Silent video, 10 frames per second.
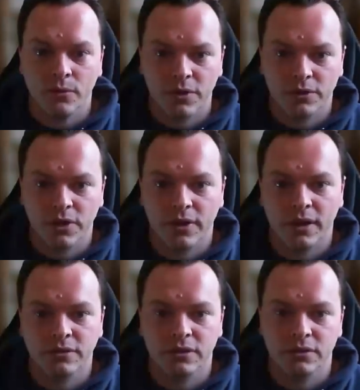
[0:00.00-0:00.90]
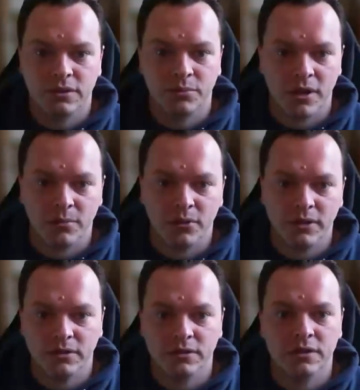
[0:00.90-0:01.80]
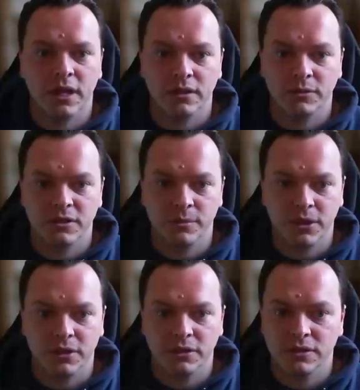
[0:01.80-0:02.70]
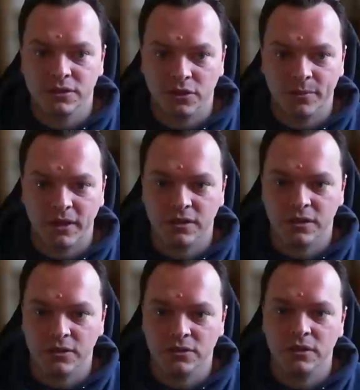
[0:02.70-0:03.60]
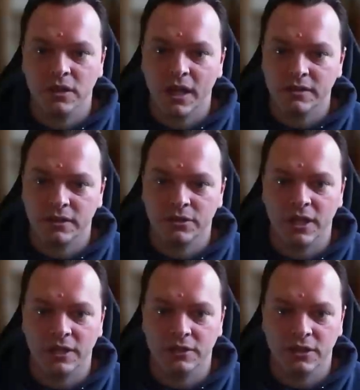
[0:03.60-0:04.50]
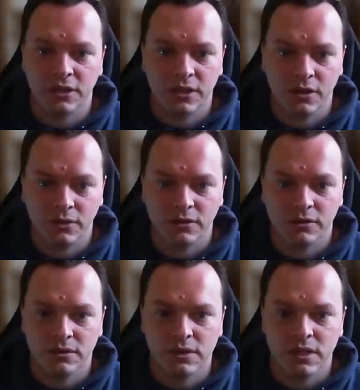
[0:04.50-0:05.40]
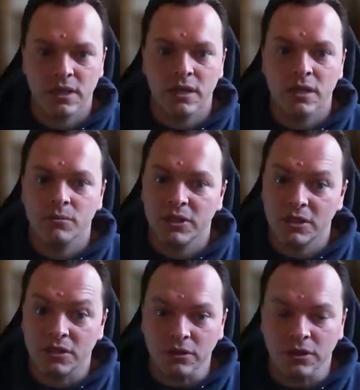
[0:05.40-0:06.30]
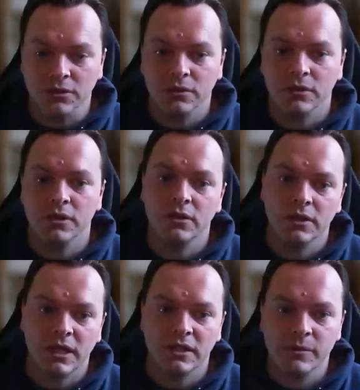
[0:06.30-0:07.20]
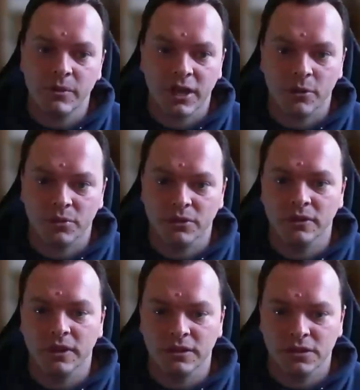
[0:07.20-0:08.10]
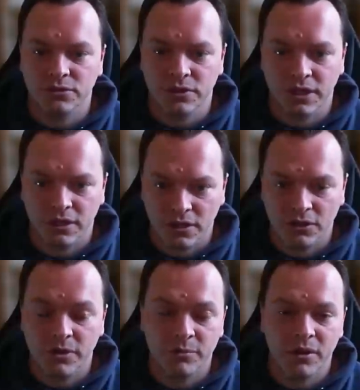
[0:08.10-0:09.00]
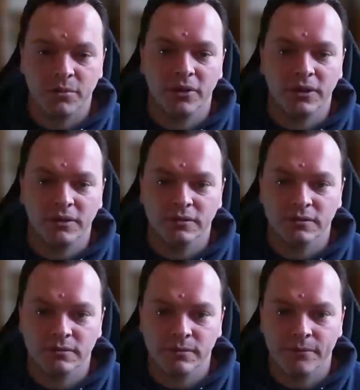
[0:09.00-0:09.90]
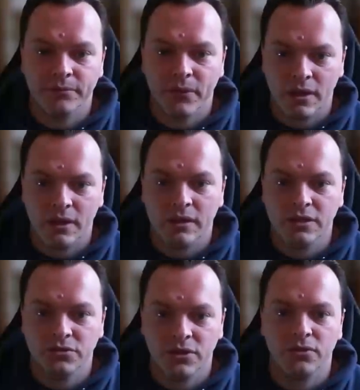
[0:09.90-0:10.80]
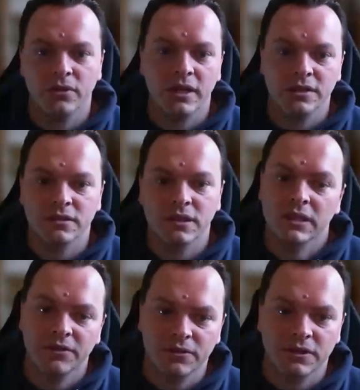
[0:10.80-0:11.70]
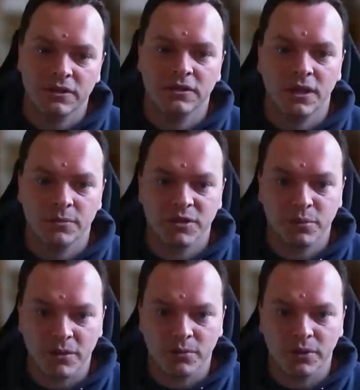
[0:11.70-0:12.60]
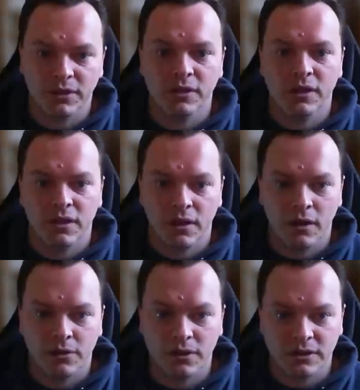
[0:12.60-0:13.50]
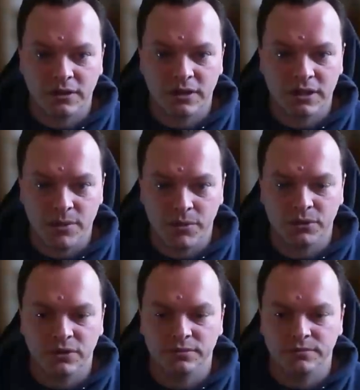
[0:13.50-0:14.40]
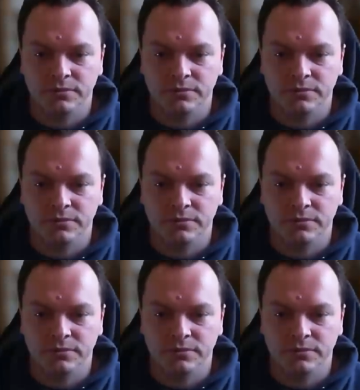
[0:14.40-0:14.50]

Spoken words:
We all know how to use a breakpoint to get the debugger to stop execution at a location in the code. But did you know that you can add debug output into your running code with a breakpoint? Let's run through a list of the different types of breakpoint according to the symbols.